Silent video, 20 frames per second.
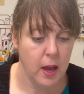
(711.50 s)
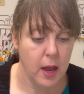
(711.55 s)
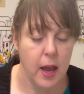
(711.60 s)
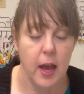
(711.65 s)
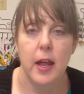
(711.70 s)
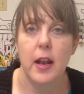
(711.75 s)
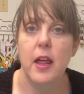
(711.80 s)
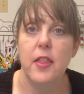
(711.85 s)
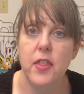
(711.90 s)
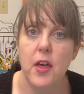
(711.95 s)

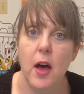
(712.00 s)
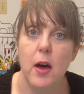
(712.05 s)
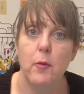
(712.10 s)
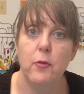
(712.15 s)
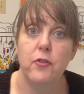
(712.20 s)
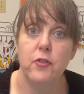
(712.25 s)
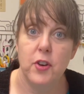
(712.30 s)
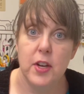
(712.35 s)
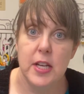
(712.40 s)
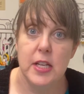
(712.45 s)
And I thought,
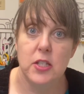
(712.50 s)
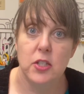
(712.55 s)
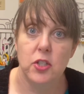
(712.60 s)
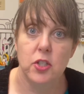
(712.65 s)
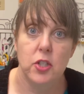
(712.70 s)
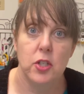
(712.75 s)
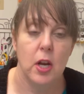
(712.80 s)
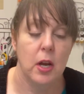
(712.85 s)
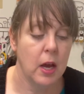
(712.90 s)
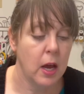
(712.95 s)

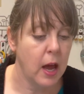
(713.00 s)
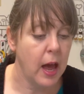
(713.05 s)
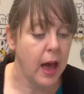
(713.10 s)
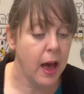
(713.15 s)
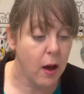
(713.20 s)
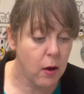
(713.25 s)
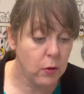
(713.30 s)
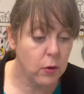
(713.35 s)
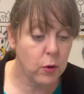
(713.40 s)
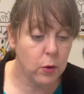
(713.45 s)
fringe,
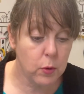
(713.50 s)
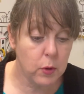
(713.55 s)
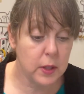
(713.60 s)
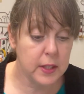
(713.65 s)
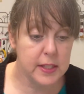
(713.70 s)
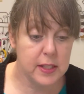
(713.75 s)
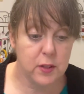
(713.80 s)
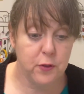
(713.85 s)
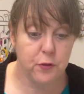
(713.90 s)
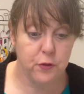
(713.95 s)
how cool
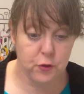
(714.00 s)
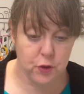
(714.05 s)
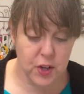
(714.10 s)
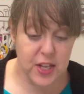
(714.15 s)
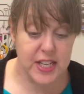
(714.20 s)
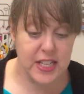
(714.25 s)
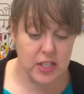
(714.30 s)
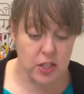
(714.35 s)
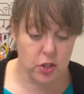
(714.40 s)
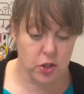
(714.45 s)
is
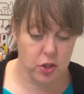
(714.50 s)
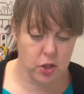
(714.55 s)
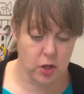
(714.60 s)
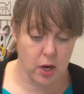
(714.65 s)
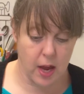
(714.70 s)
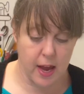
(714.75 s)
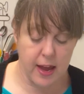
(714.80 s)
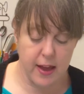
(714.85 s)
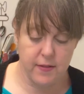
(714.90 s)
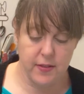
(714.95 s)
fringe?
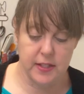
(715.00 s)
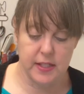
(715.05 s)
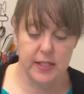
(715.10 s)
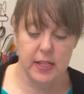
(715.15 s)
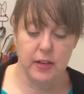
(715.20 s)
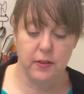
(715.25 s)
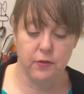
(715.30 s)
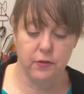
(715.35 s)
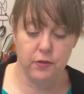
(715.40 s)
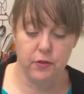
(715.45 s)
I haven't
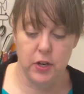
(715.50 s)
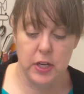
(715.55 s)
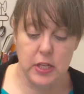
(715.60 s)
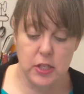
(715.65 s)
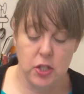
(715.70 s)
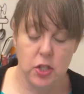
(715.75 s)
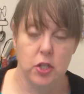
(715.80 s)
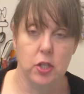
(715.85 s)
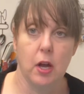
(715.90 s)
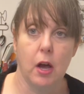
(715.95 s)
seen
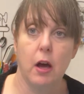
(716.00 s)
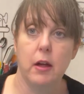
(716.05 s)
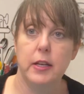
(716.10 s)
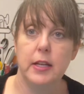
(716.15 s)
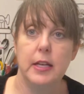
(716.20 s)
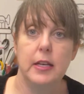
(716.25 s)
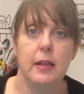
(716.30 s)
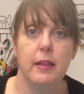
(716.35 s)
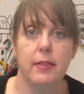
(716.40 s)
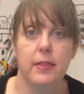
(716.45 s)
fringe on
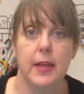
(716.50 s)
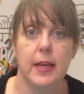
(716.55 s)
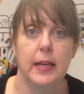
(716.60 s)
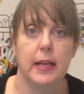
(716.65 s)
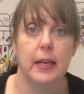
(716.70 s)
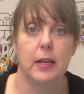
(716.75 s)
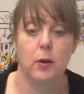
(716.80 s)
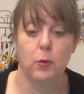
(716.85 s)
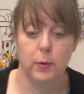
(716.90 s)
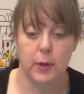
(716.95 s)
anything
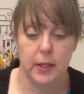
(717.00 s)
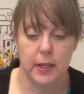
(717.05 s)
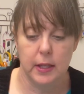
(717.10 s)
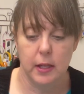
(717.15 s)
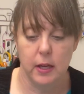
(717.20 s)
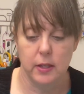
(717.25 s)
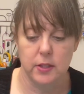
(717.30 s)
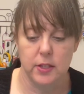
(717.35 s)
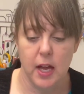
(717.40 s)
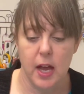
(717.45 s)
in a really
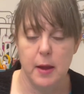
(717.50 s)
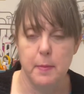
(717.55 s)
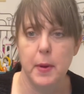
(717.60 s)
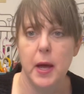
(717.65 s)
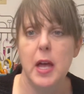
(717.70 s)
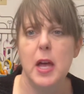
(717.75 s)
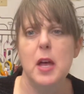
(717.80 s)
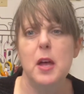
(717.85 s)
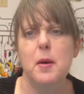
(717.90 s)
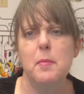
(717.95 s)
long time,
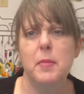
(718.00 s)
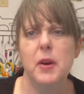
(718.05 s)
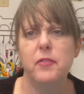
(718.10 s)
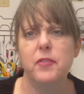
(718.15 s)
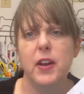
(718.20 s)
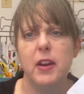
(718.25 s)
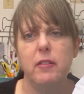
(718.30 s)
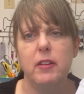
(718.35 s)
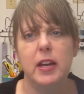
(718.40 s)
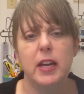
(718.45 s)
but
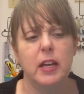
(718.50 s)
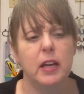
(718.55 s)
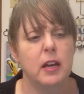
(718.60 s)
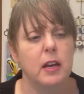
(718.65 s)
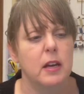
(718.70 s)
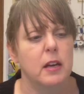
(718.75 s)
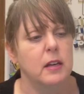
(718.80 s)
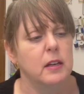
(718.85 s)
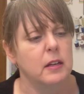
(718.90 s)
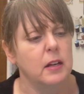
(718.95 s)
very
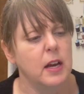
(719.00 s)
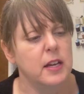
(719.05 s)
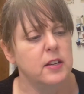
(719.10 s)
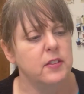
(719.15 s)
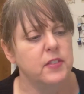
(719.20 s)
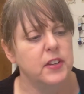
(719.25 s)
kind of